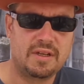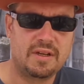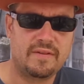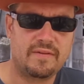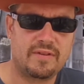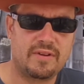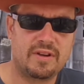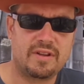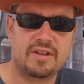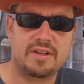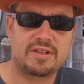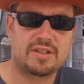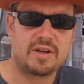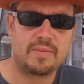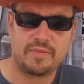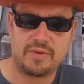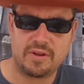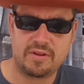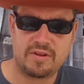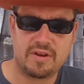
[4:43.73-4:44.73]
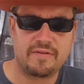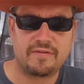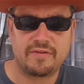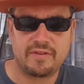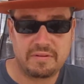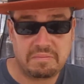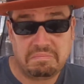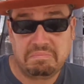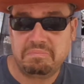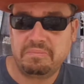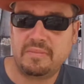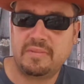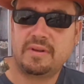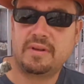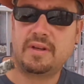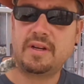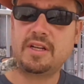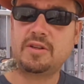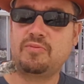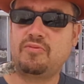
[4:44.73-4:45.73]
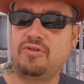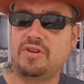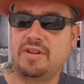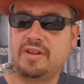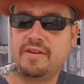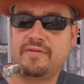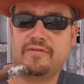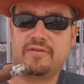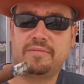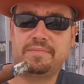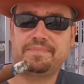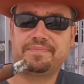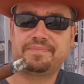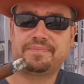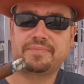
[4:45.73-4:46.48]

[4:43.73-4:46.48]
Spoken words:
If you're into something different, it's pretty different.